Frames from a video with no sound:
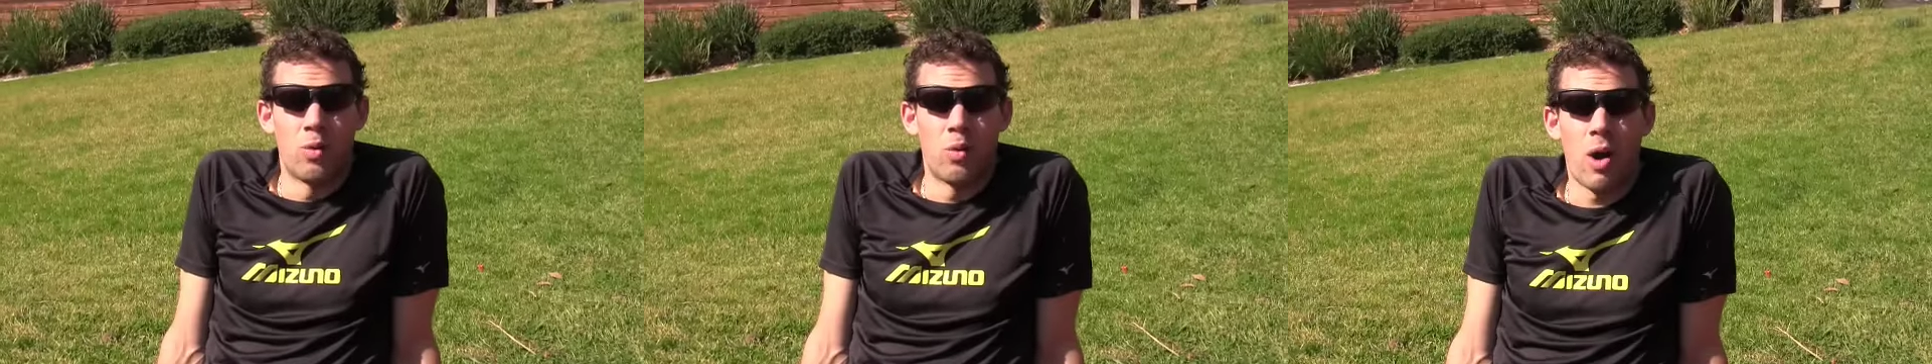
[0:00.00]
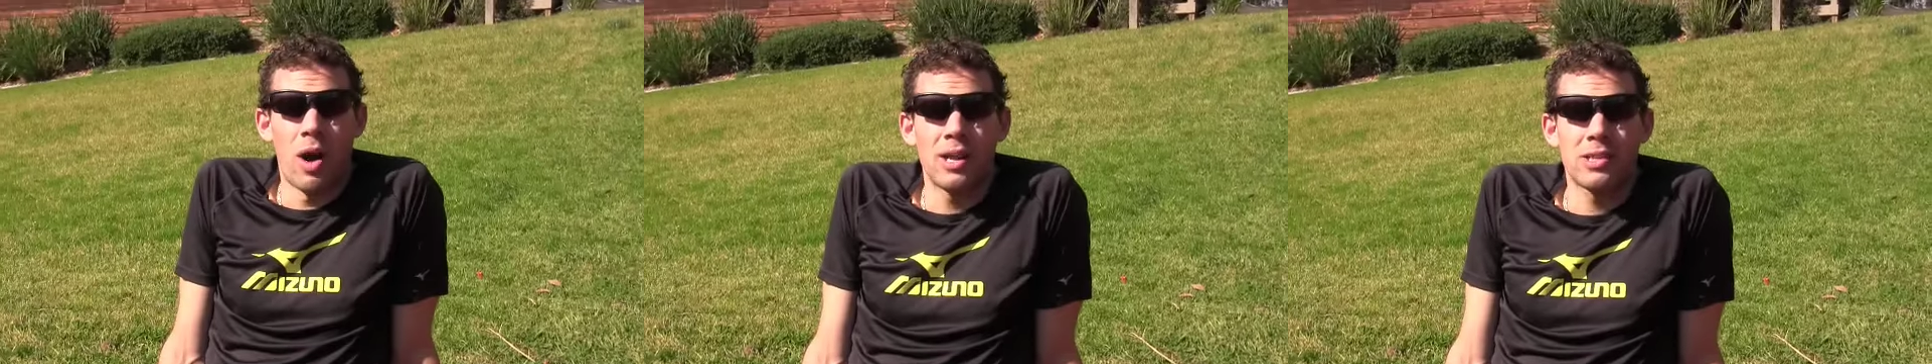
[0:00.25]

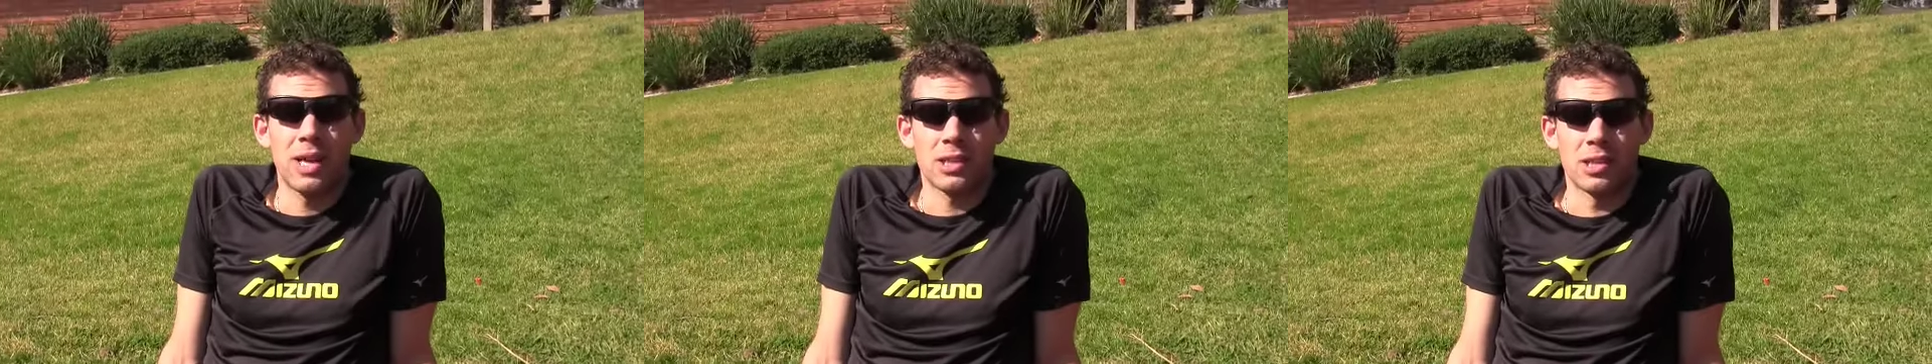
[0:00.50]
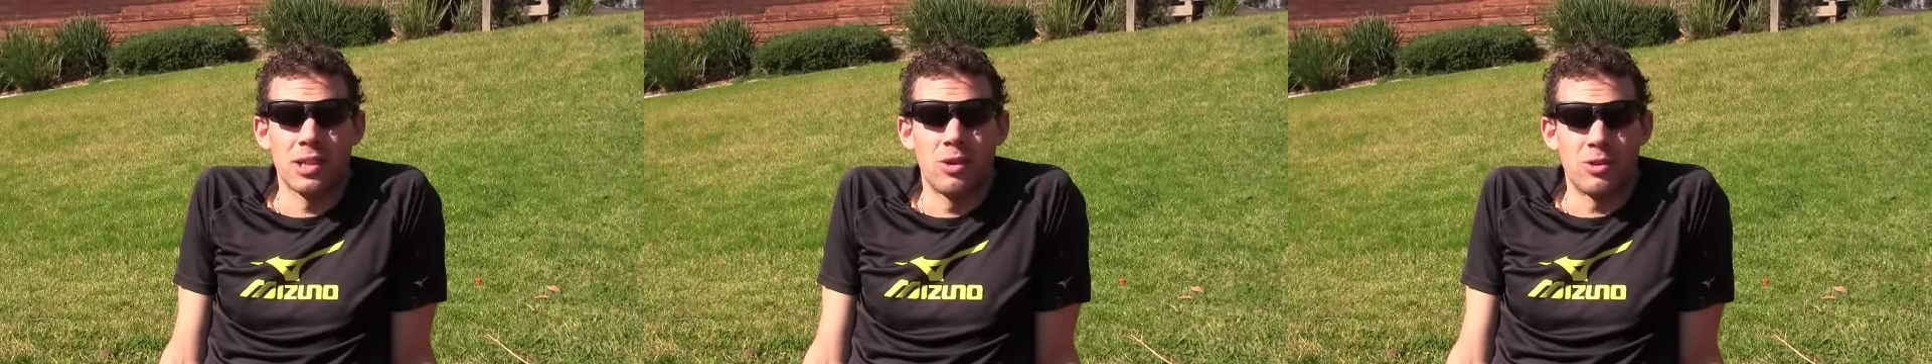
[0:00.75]
why it's
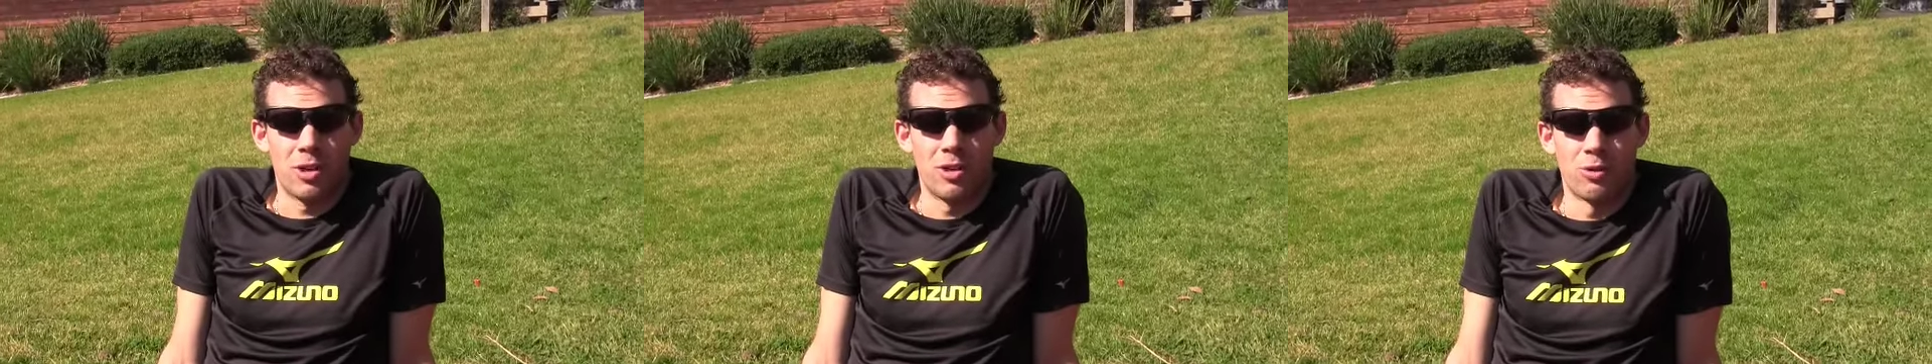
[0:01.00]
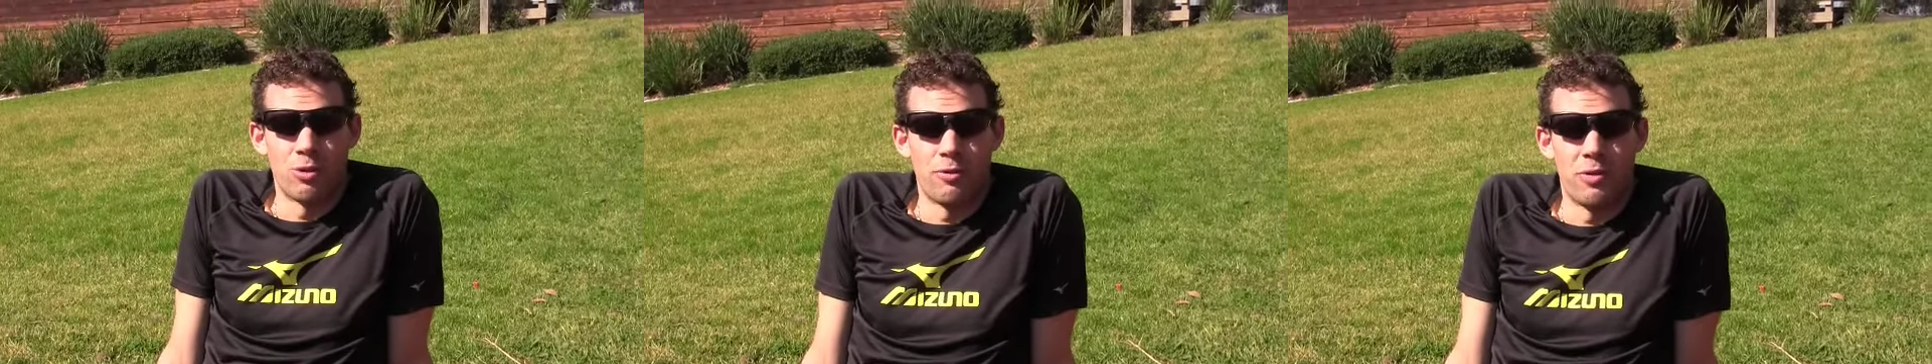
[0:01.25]
actually also
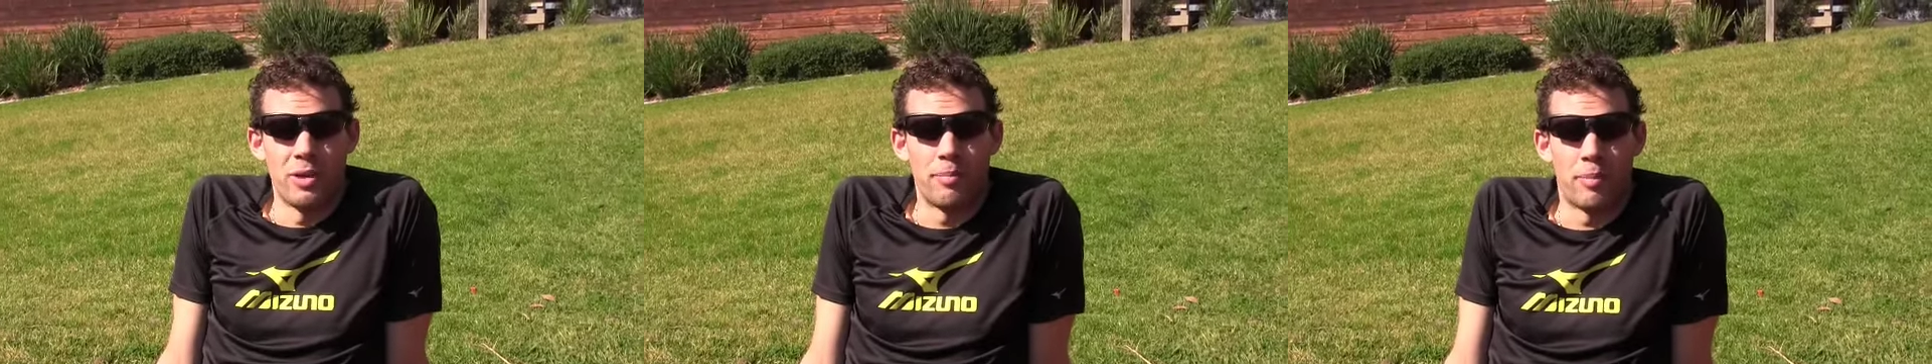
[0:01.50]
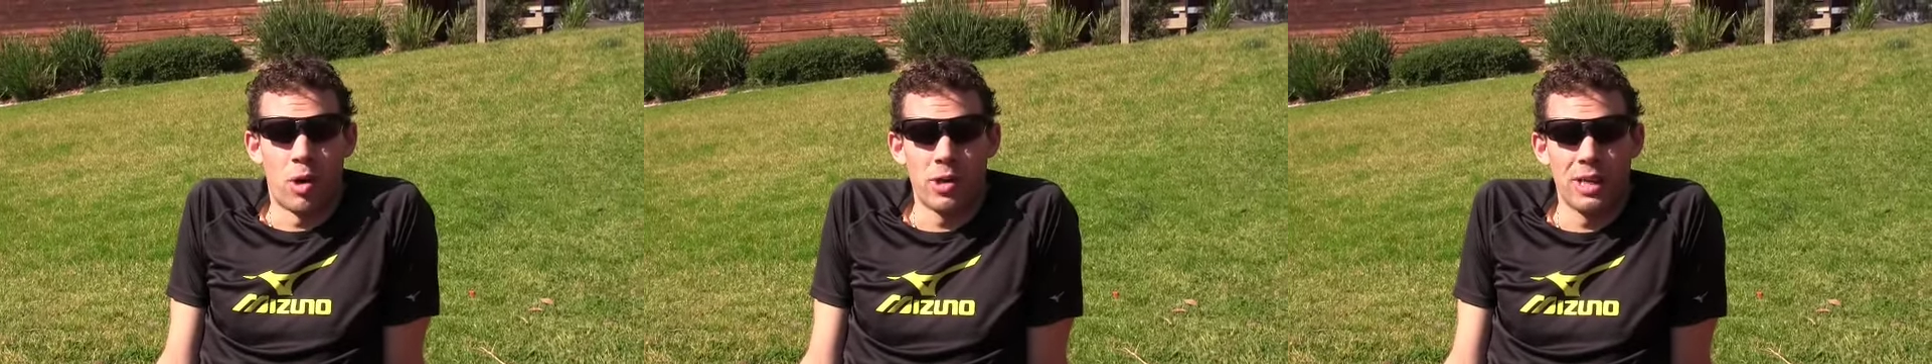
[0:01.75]
good for your
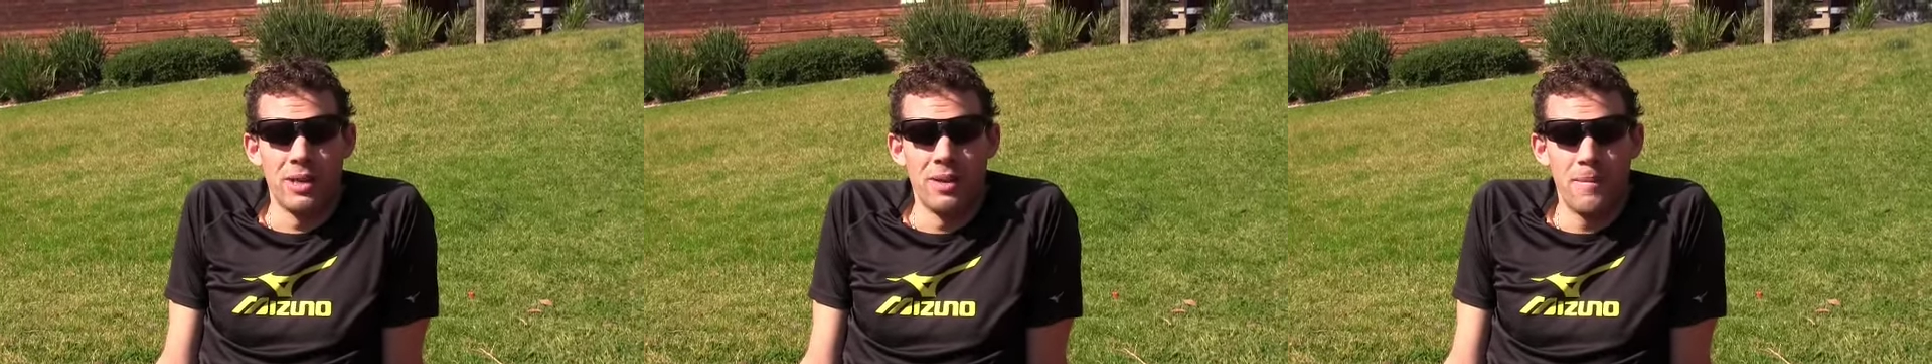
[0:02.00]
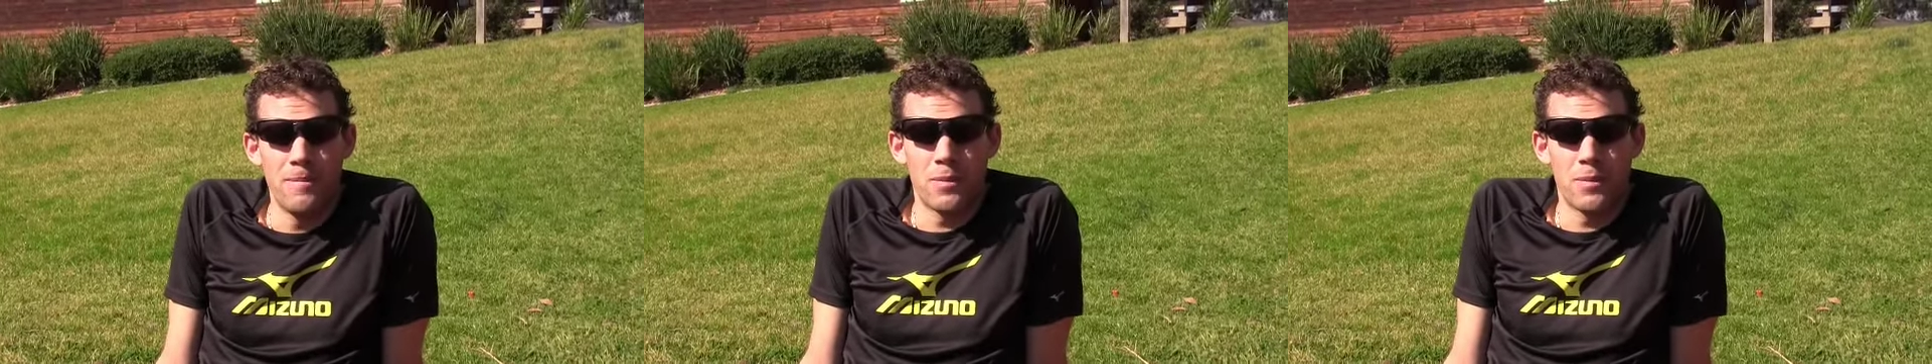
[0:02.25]
body